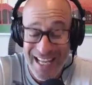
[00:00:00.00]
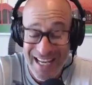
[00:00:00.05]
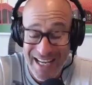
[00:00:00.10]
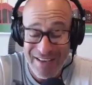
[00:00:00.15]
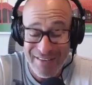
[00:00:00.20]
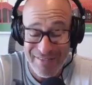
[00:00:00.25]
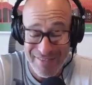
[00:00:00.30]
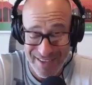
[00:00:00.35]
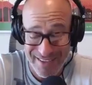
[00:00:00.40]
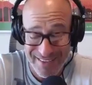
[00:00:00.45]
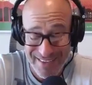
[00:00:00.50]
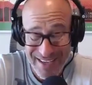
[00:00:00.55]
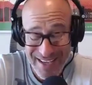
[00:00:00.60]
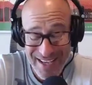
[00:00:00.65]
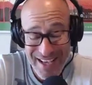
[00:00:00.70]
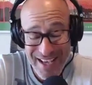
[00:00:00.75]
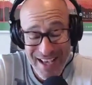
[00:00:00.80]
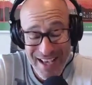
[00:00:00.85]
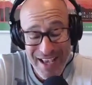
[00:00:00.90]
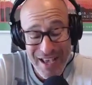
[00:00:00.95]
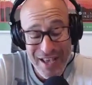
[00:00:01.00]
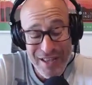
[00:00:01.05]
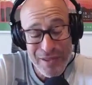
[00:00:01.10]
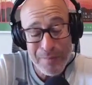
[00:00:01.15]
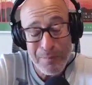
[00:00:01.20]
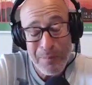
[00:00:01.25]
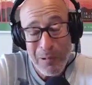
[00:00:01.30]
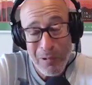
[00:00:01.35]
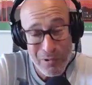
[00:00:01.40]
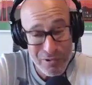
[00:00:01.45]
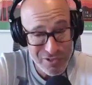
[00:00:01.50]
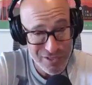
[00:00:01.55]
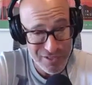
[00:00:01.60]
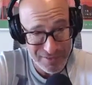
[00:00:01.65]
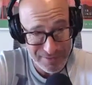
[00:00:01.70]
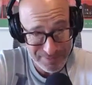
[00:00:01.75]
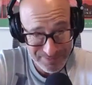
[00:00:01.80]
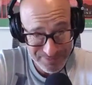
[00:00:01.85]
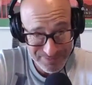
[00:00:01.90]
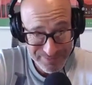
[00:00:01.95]
In any event, the
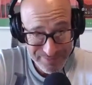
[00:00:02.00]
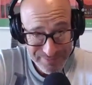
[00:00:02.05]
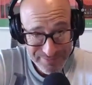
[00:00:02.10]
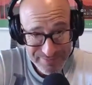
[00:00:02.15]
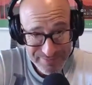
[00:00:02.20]
person